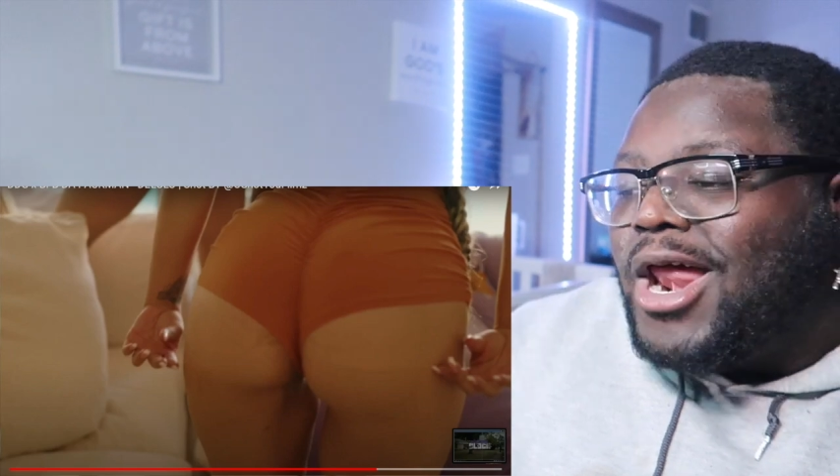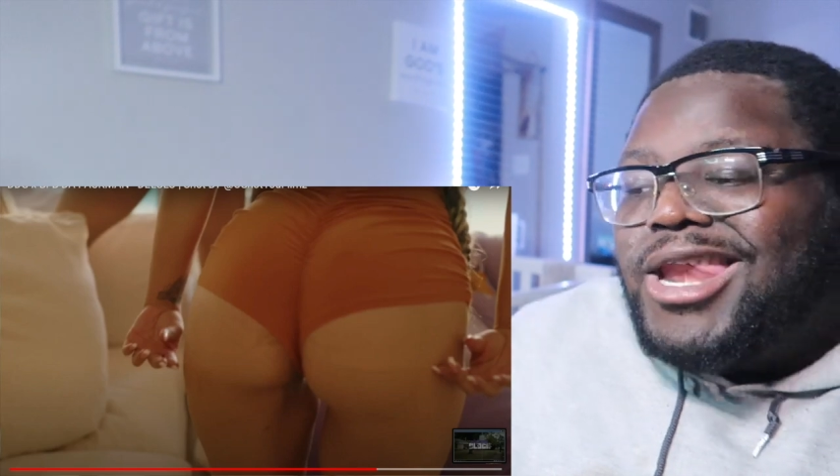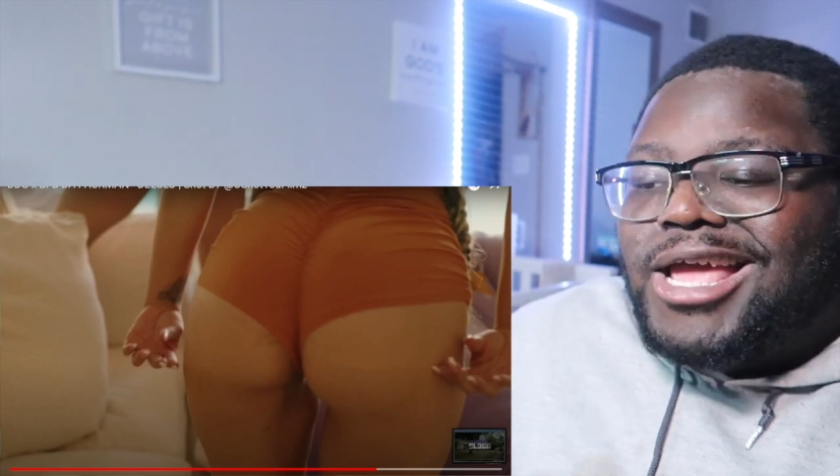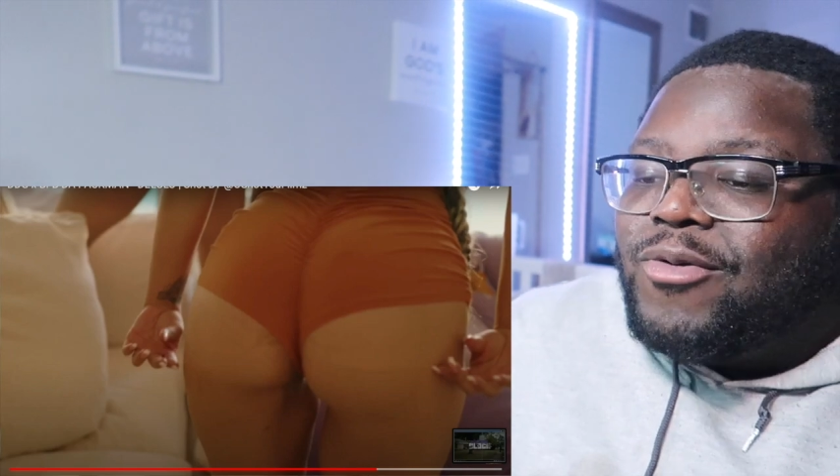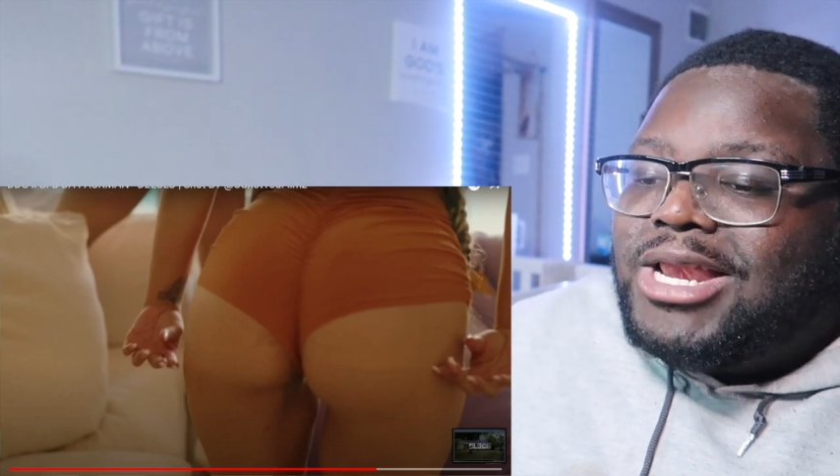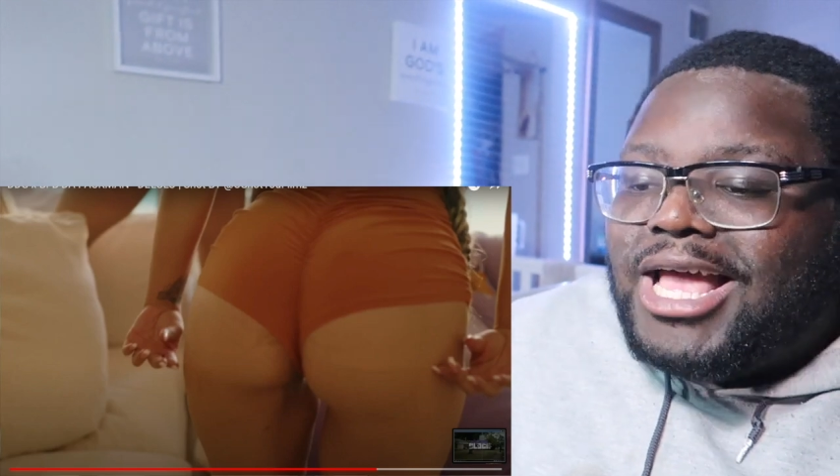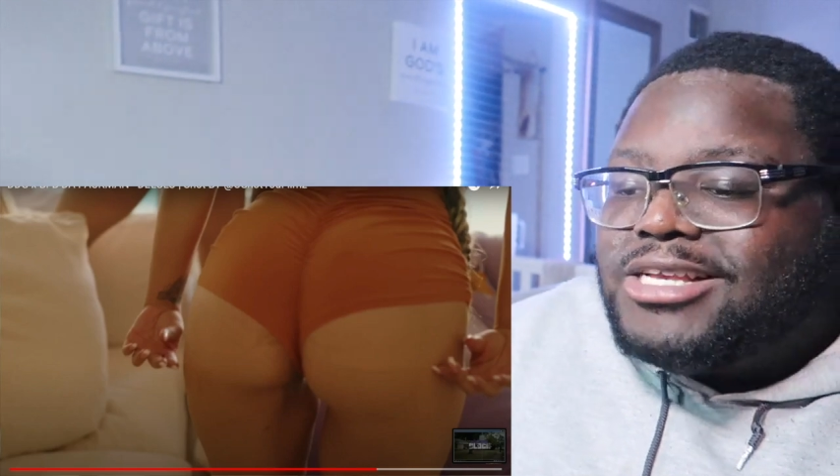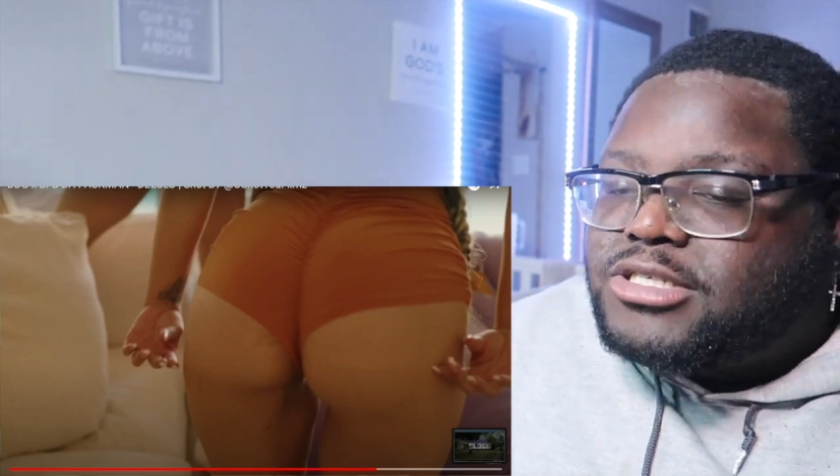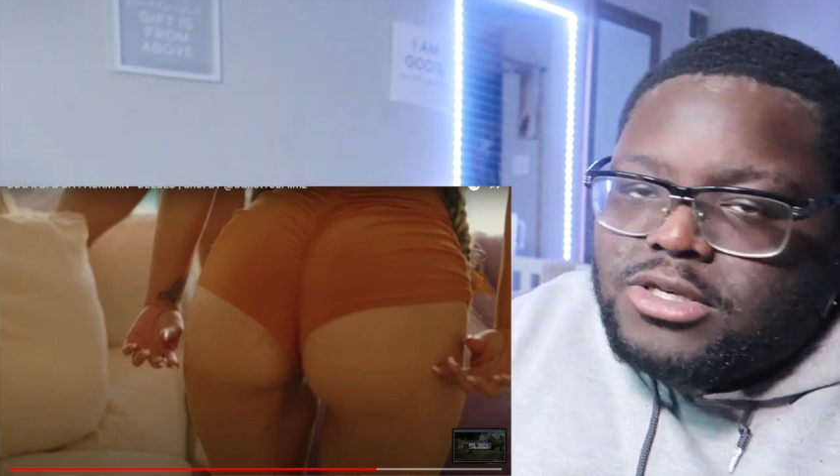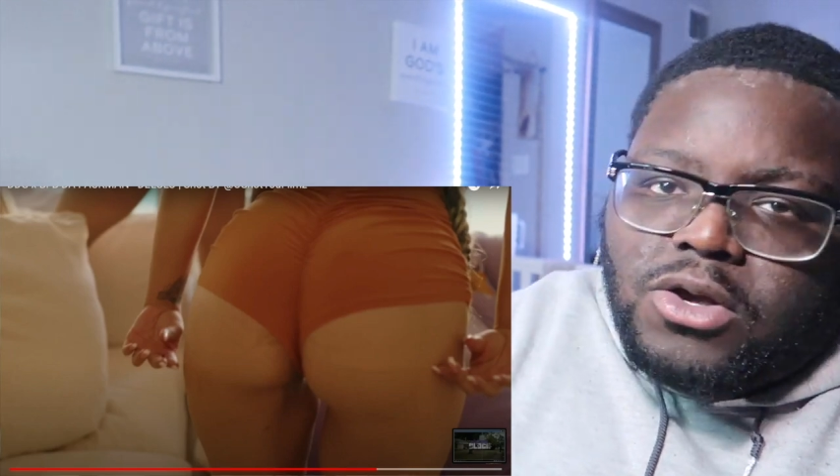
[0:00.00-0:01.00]
That nigga really
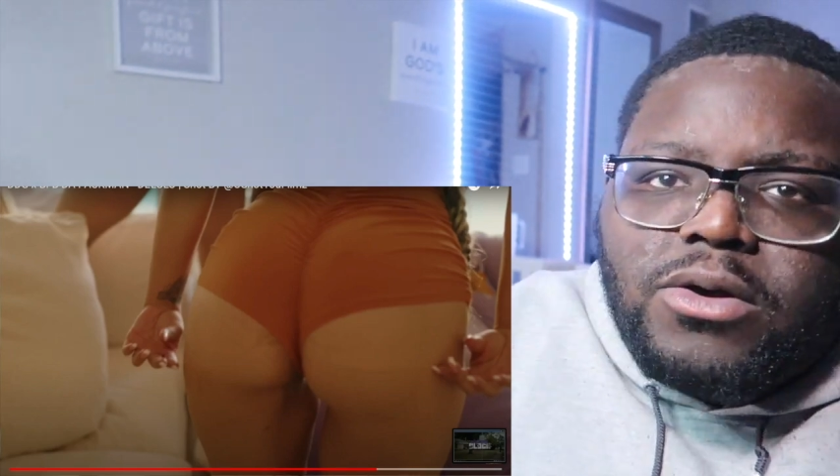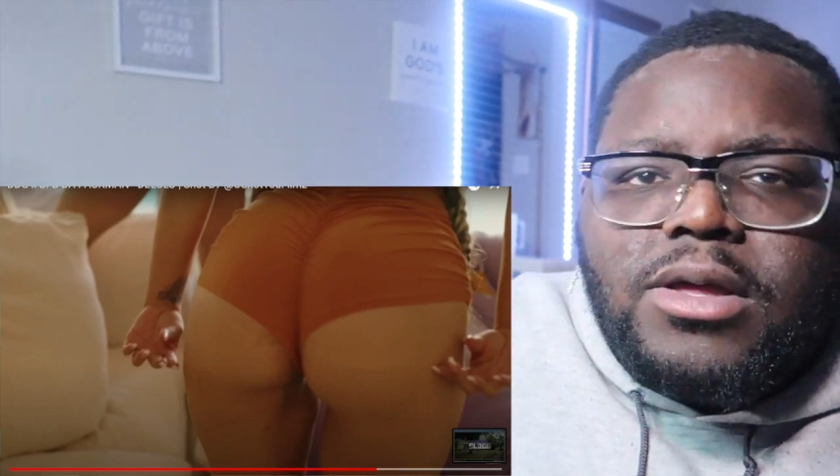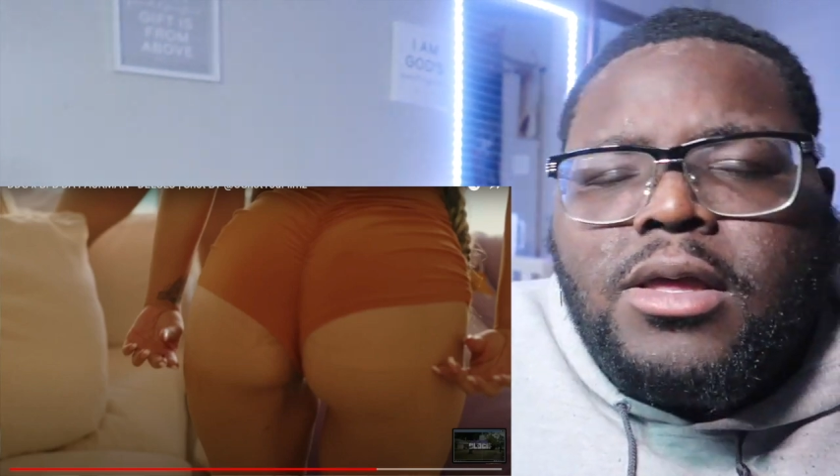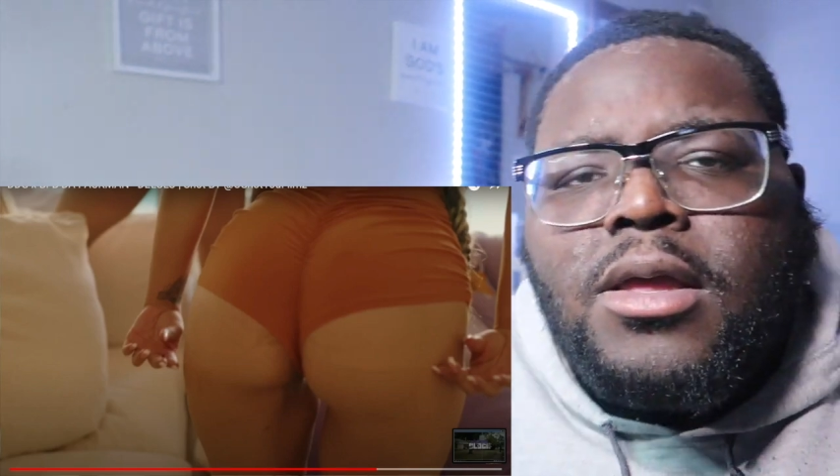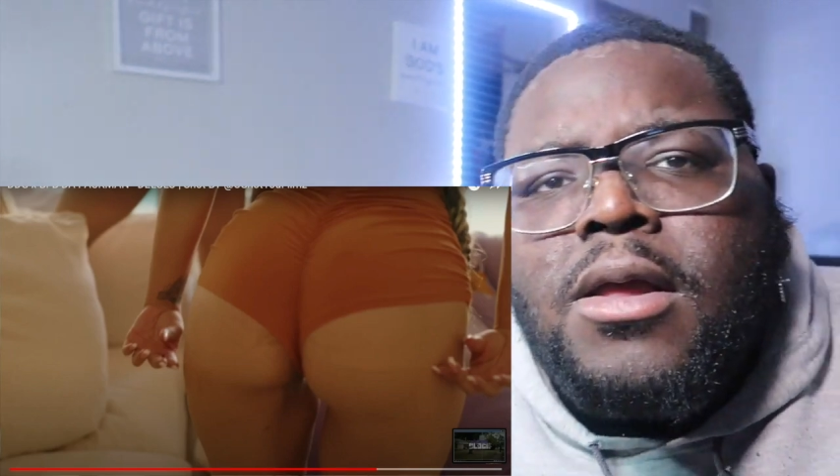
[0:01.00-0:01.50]
ain't shit. Do it.